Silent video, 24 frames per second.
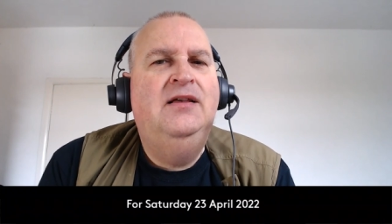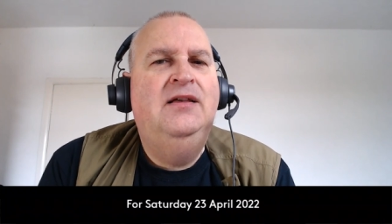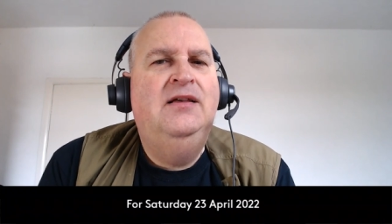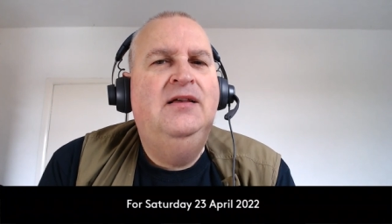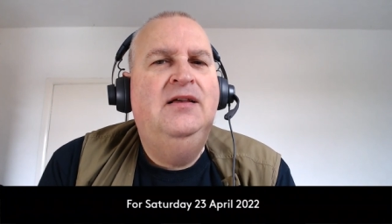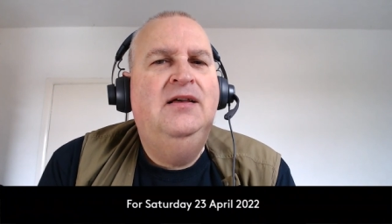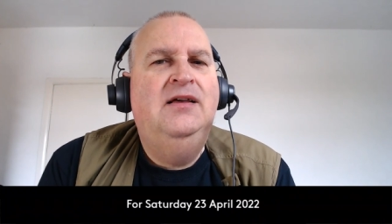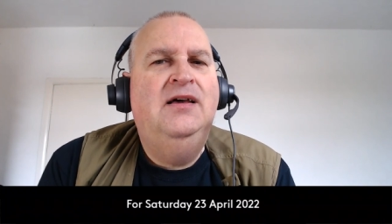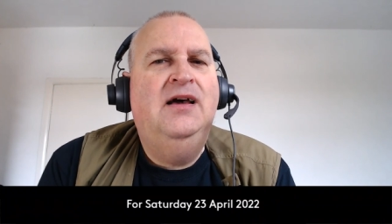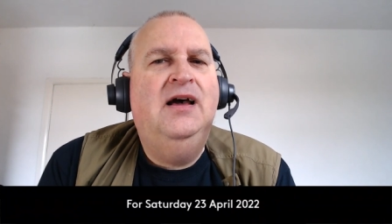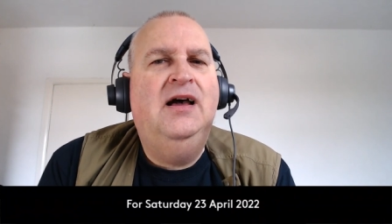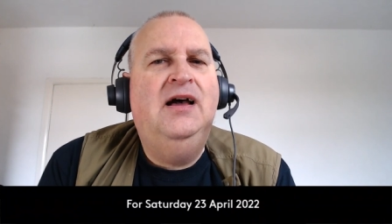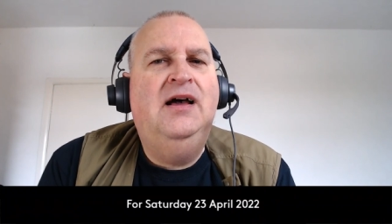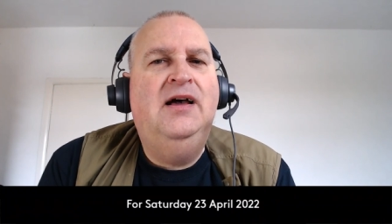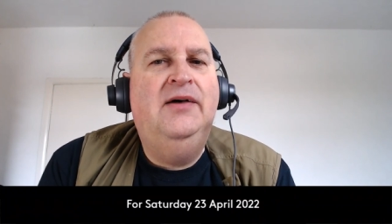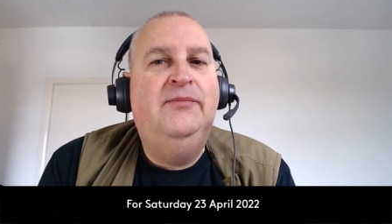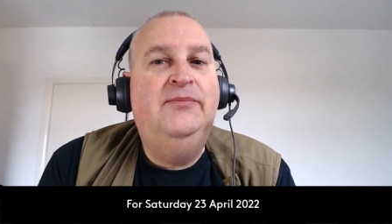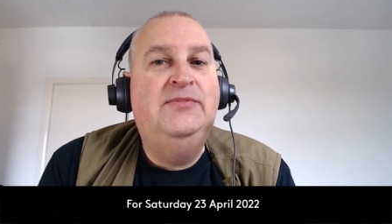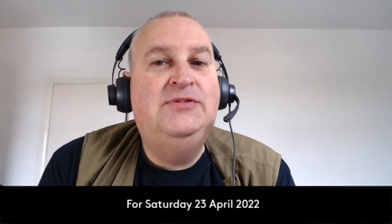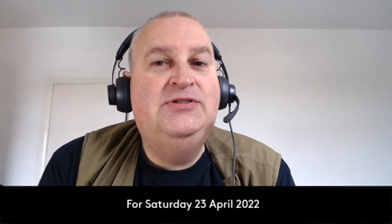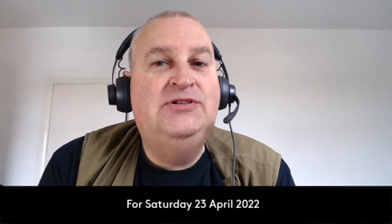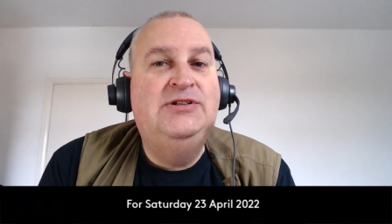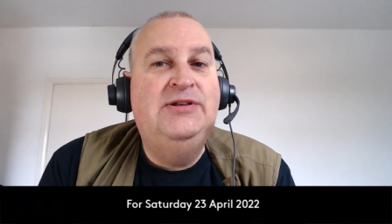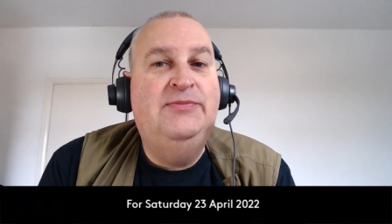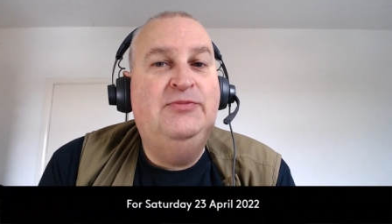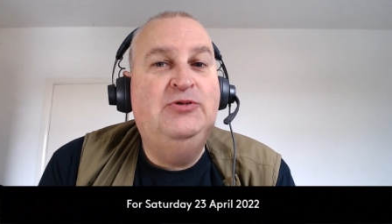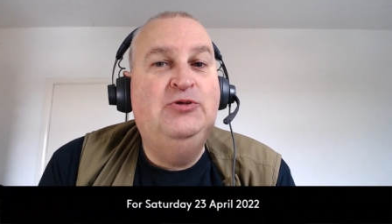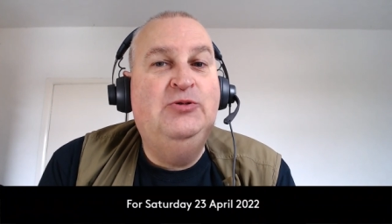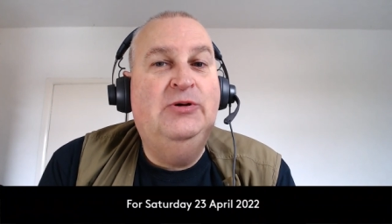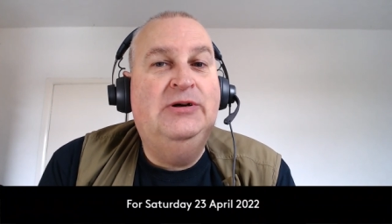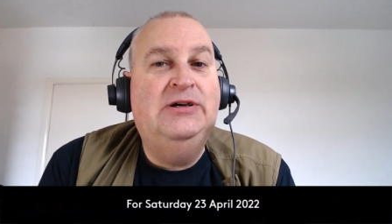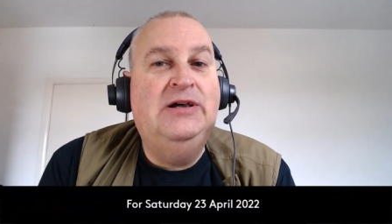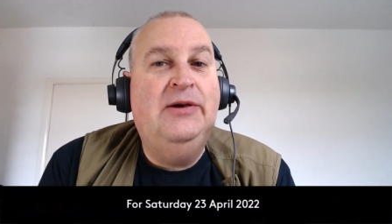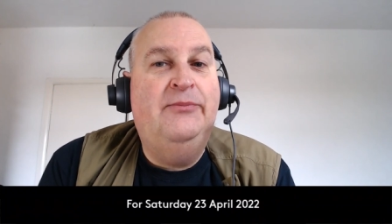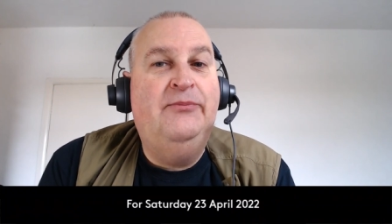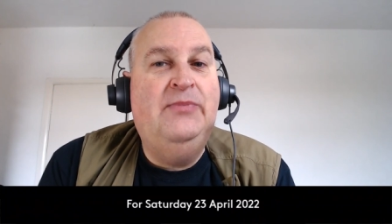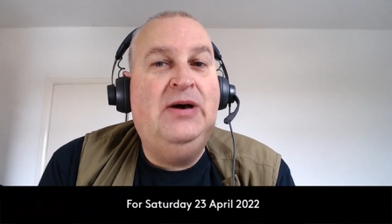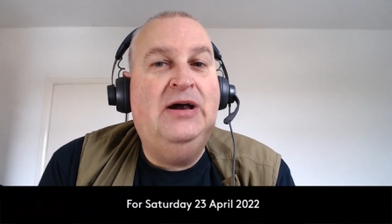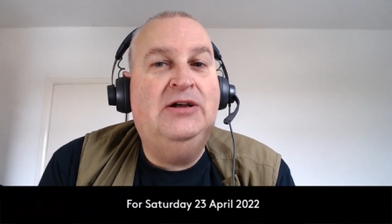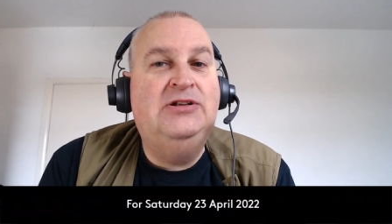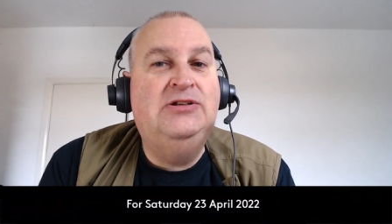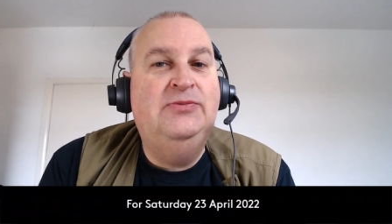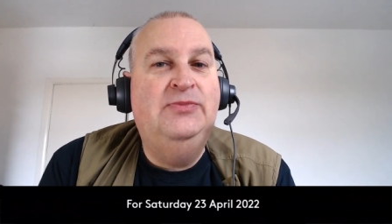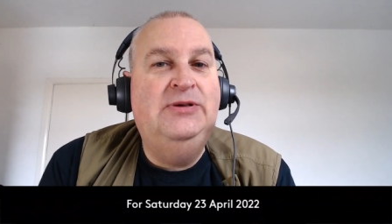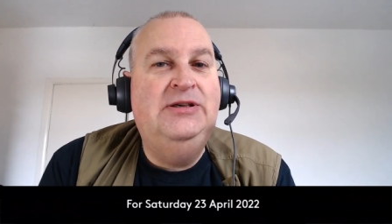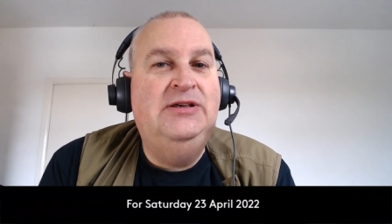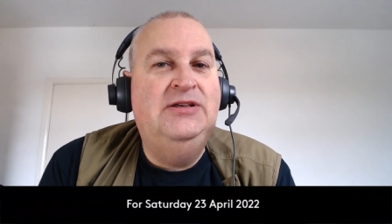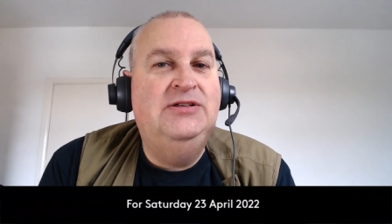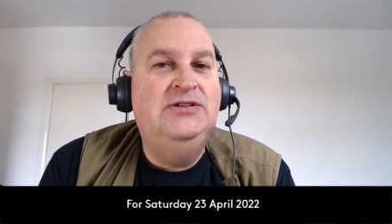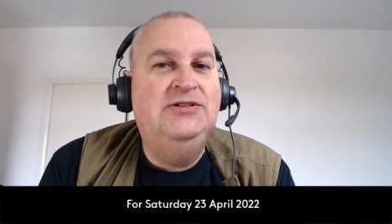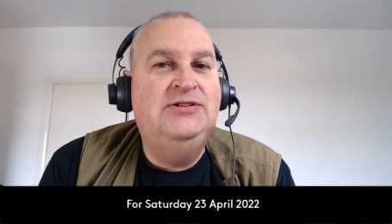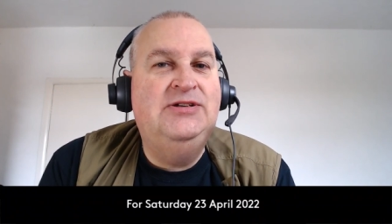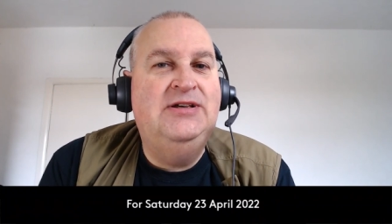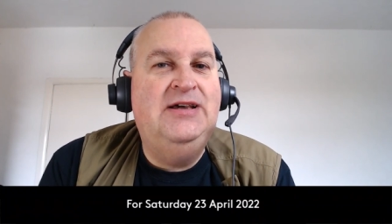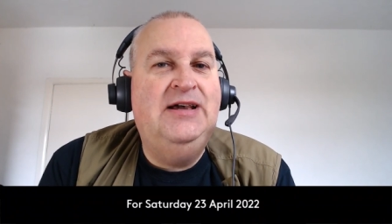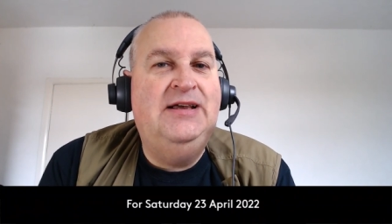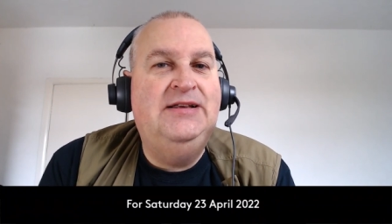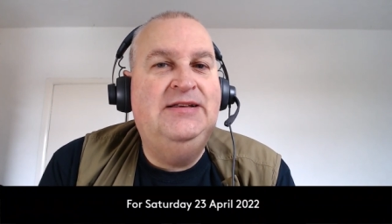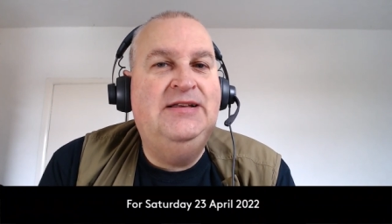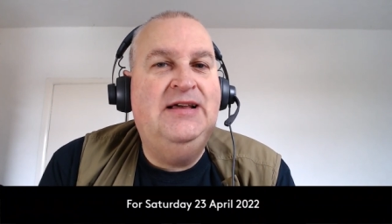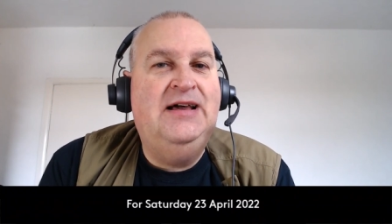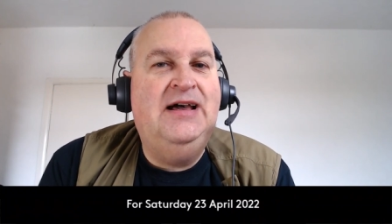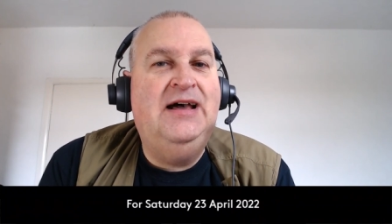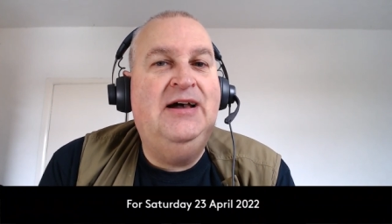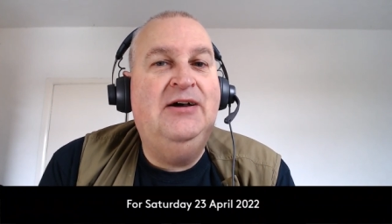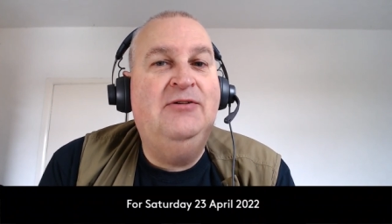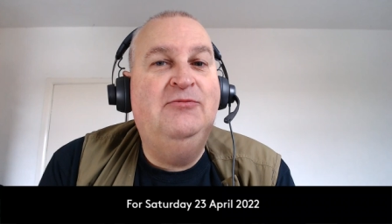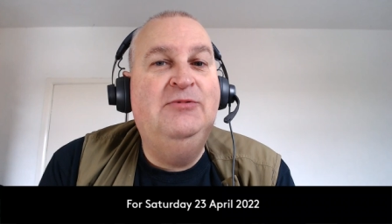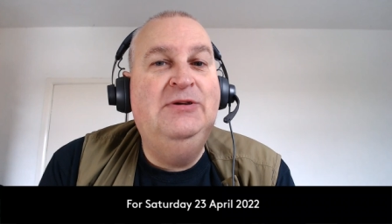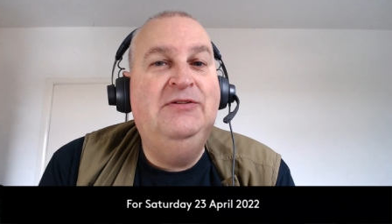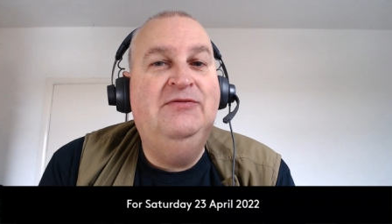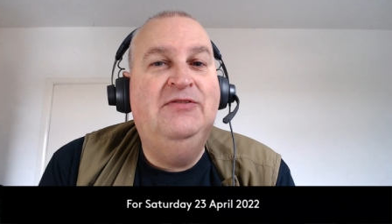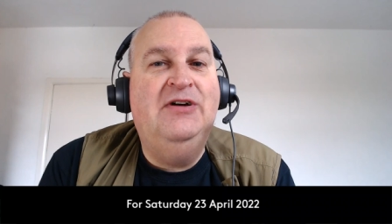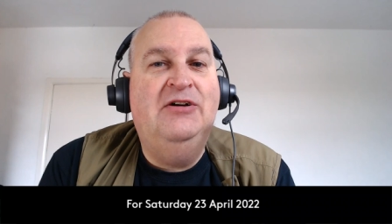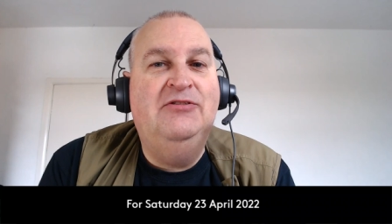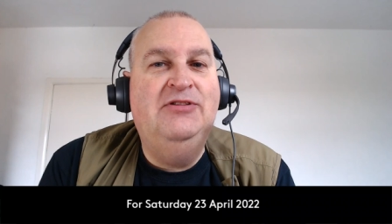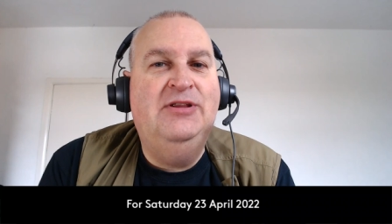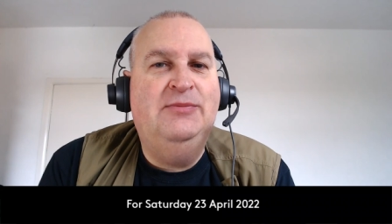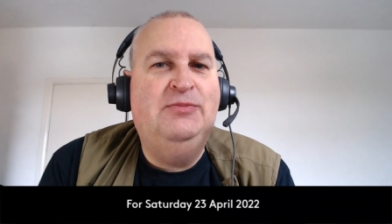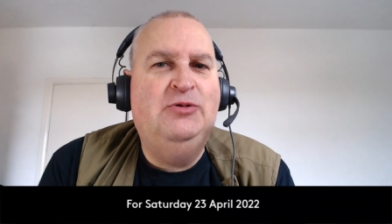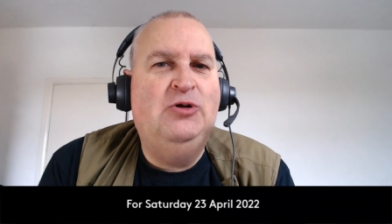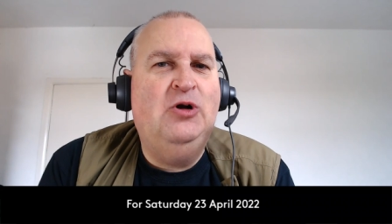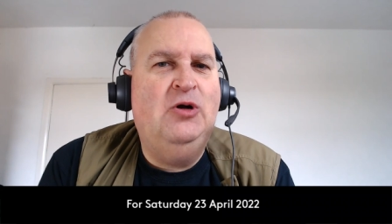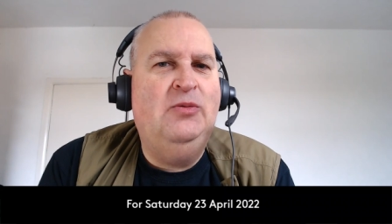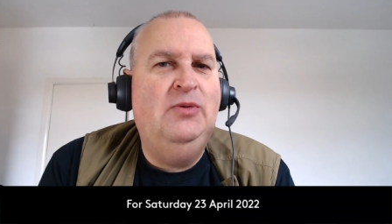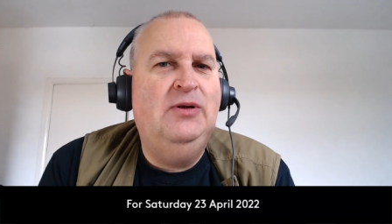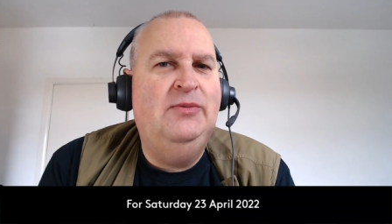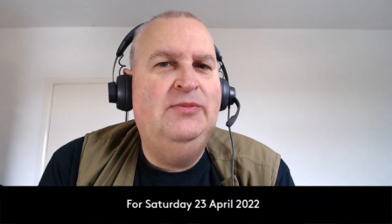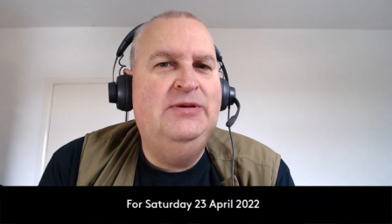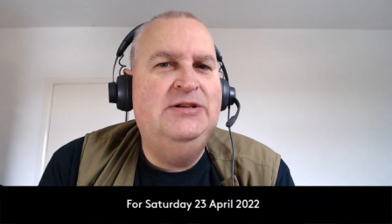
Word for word: um, Snipdo had come back to me and said, ah, we found the problem.